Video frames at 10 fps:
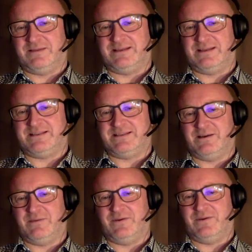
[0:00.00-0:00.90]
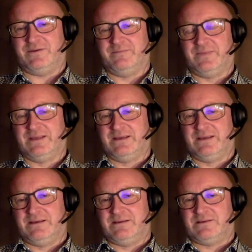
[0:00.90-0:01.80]
fantastic up there.
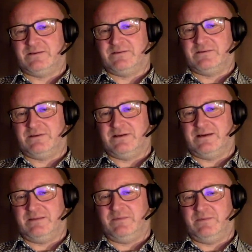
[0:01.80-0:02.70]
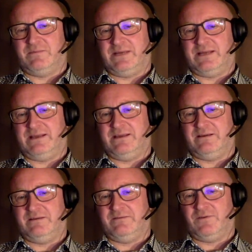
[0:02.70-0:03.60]
So I'm
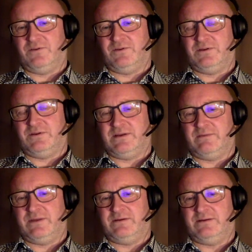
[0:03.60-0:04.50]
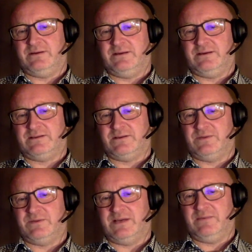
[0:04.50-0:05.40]
planning one trip there
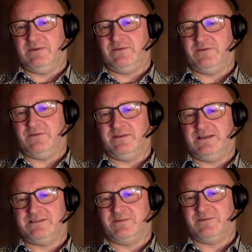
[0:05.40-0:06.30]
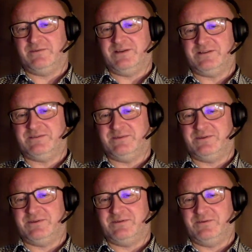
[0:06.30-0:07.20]
sometime, not the next couple of years,
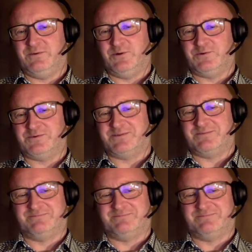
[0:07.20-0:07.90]
but who knows?